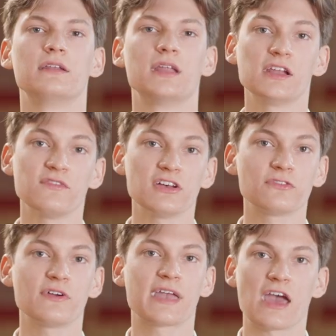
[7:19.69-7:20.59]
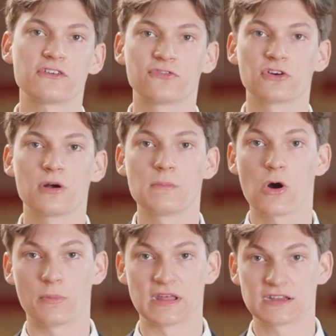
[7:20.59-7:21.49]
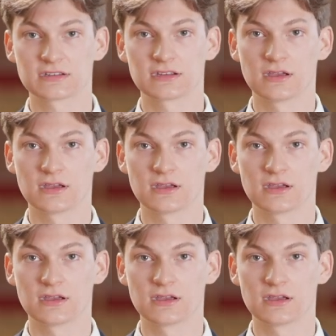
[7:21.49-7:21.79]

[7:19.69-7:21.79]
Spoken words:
none of us forget for a moment